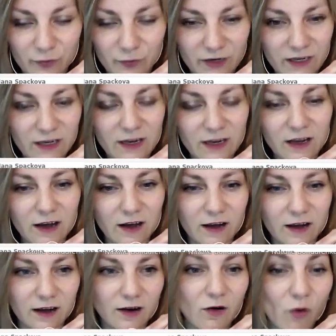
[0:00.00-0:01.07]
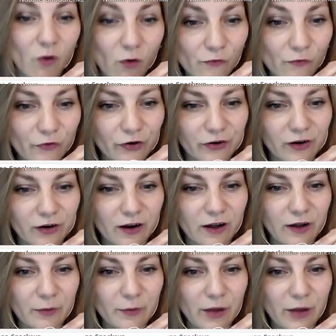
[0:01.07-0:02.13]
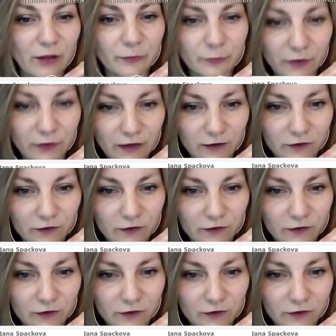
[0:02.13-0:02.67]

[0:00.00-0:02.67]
We offer Palm Beach